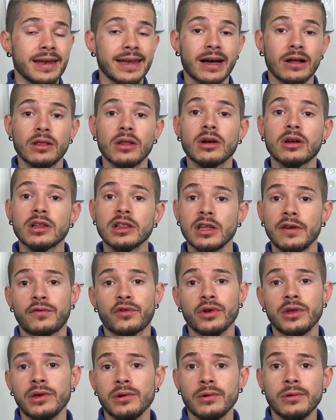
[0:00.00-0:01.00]
Now, luckily
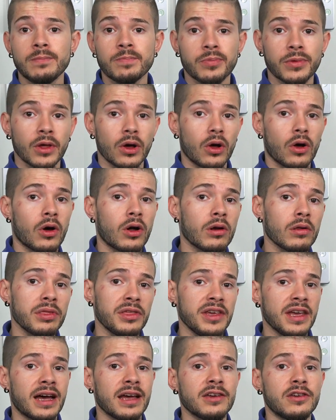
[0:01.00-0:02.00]
for you, all of
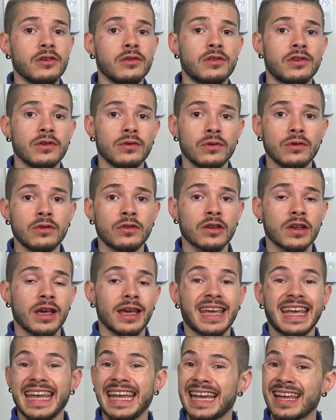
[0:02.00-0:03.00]
the I Q twos
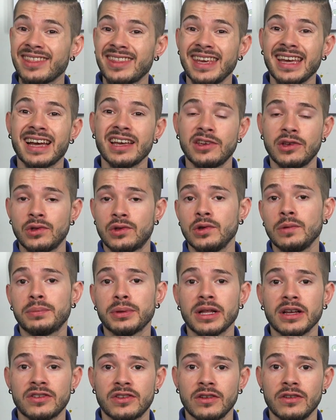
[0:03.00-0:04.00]
and the I Q two
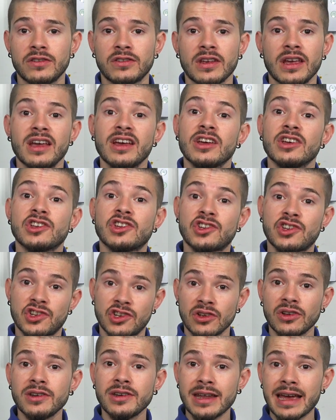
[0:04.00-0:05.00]
Pluses
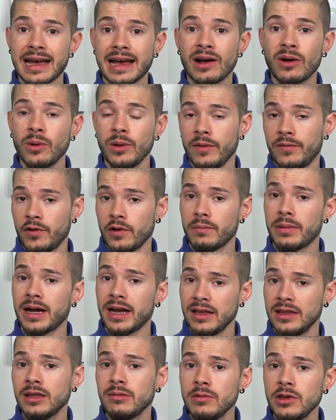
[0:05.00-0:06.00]
should now, if you're
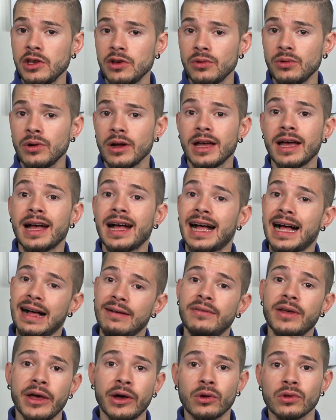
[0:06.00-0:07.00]
buying them new,
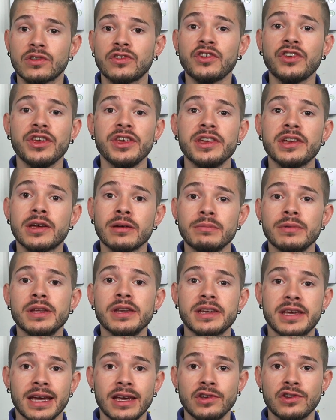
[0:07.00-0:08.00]
have L T E
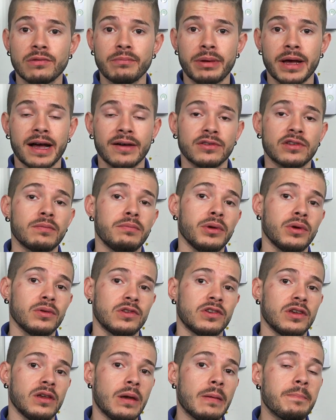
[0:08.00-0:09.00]
communication paths
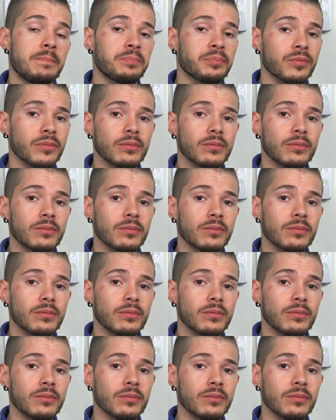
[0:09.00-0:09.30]
built in.